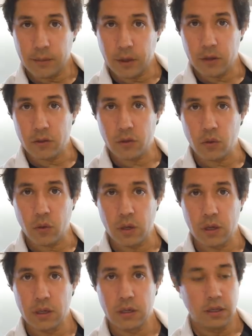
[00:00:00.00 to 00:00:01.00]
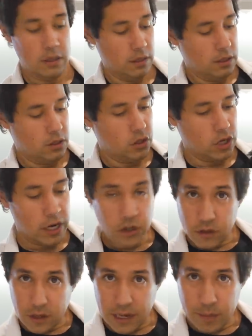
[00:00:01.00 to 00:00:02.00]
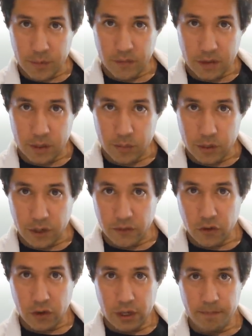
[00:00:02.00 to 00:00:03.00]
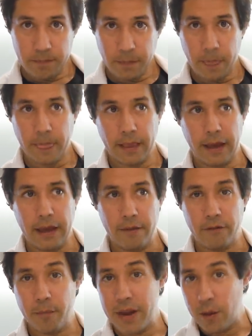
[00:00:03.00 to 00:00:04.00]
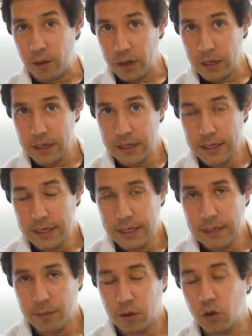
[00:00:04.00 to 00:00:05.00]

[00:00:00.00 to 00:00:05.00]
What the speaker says: I'm going to change the name of the observatory. From now on I'm